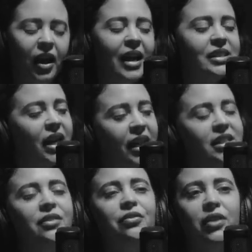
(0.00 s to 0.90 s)
I did, I
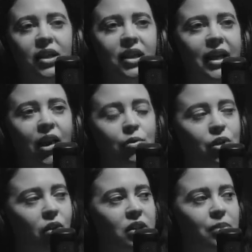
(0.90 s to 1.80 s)
did feel like I was
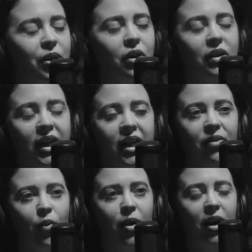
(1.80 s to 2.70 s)
going to be okay
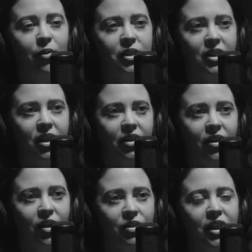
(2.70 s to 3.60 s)
even when I was stuck in
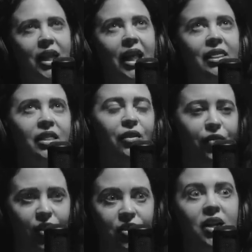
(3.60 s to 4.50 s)
the hotel. I think the
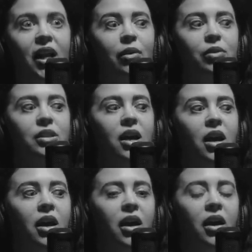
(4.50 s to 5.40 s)
first night I was
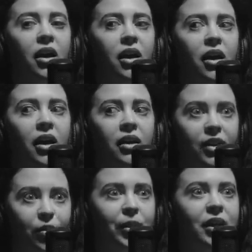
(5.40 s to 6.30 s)
a
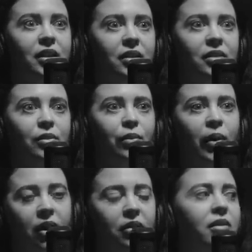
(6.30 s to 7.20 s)
little bit
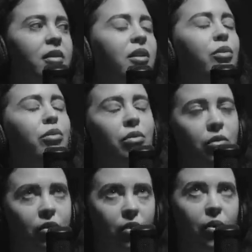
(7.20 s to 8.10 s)
well you
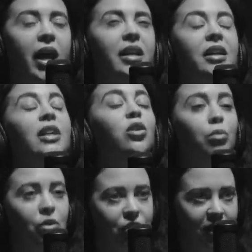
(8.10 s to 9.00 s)
you had a, a
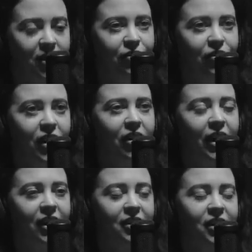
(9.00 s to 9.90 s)
normal sense of fear I
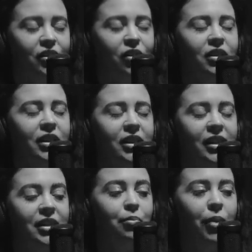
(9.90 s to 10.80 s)
guess. I certainly I
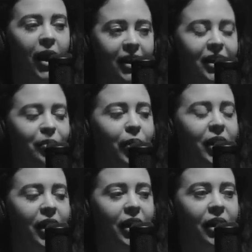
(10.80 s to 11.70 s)
didn't panic but
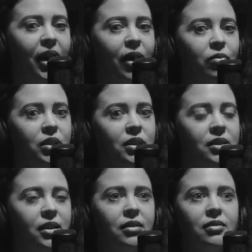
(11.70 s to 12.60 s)
I I
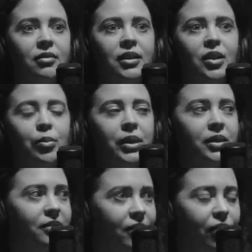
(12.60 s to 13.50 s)
was a little
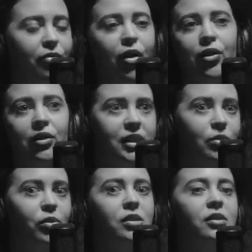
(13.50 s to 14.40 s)
bit thrown this
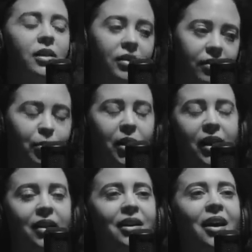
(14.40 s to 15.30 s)
wasn't in the plan.